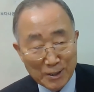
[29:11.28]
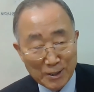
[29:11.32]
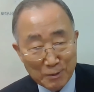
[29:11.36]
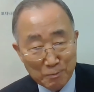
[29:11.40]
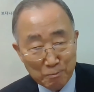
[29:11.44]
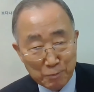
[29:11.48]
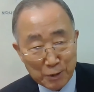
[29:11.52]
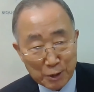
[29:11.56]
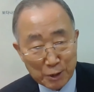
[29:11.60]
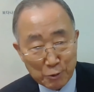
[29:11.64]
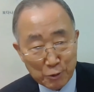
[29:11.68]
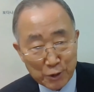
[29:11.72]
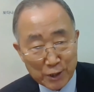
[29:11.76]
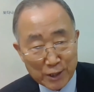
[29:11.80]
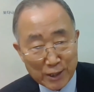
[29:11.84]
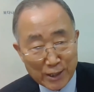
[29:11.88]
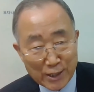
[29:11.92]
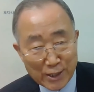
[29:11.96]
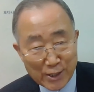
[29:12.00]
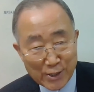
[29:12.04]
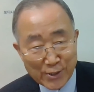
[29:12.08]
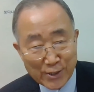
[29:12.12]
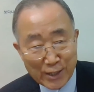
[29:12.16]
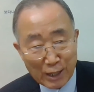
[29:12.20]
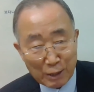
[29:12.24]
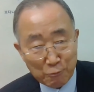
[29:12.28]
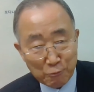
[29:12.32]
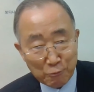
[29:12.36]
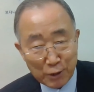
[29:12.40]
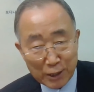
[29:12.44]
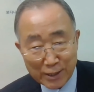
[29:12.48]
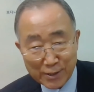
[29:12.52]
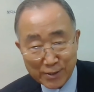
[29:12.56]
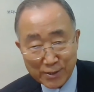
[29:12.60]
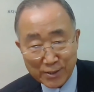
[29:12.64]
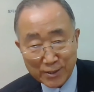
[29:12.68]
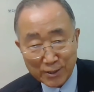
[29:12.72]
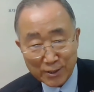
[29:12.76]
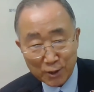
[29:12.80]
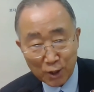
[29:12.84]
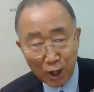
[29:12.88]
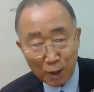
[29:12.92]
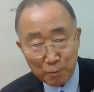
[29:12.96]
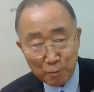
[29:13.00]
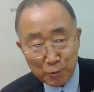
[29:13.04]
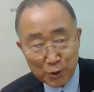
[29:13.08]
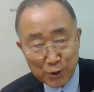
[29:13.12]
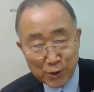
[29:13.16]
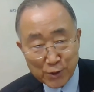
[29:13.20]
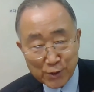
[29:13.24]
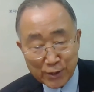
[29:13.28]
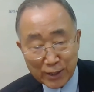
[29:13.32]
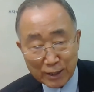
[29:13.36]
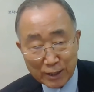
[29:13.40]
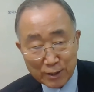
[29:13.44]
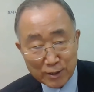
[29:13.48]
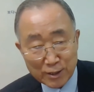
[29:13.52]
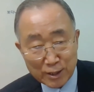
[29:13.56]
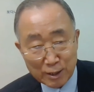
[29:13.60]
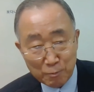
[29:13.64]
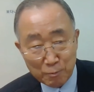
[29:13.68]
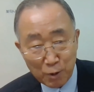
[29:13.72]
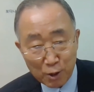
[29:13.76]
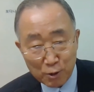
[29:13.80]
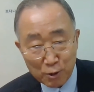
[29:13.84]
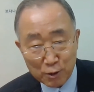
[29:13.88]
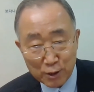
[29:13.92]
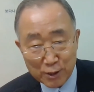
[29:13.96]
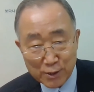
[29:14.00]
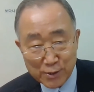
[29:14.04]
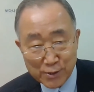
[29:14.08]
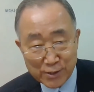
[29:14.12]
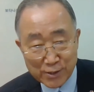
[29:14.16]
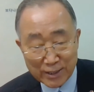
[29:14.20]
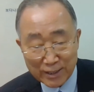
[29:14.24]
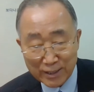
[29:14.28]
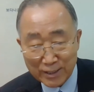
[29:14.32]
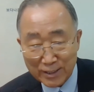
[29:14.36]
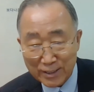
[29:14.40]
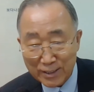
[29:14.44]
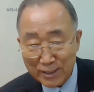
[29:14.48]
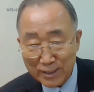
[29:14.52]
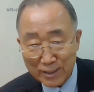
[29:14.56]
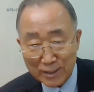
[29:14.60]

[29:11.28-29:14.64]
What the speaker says: Between East and West, communist and democracy,